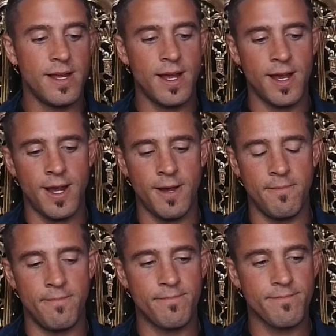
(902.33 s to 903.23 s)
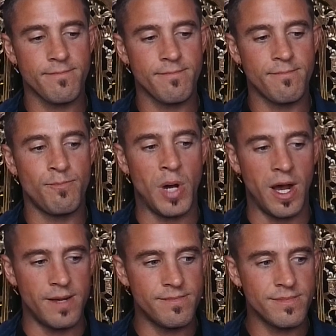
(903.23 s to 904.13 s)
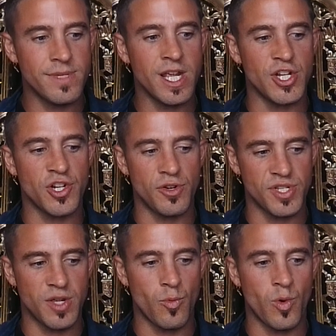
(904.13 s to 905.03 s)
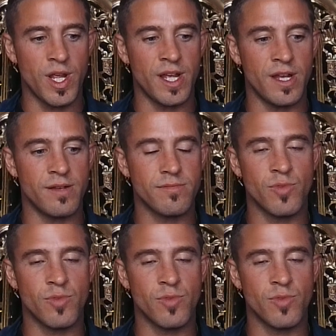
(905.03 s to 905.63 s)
Um, but it shows that we're